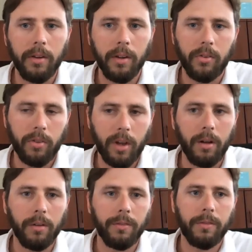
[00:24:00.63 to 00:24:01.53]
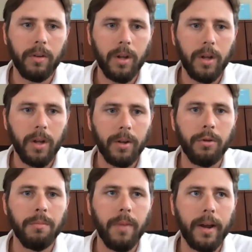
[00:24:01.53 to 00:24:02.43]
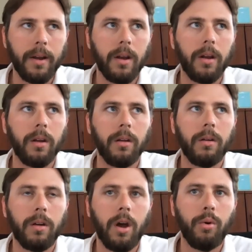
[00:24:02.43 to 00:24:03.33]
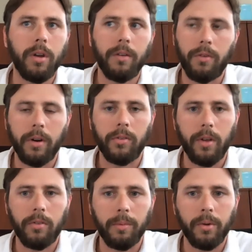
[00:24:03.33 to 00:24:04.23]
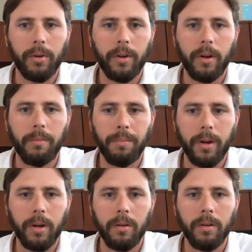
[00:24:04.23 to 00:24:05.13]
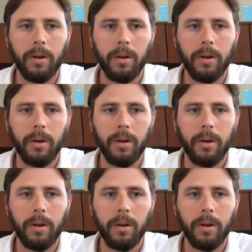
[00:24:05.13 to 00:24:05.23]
itself to making coding for accessibility be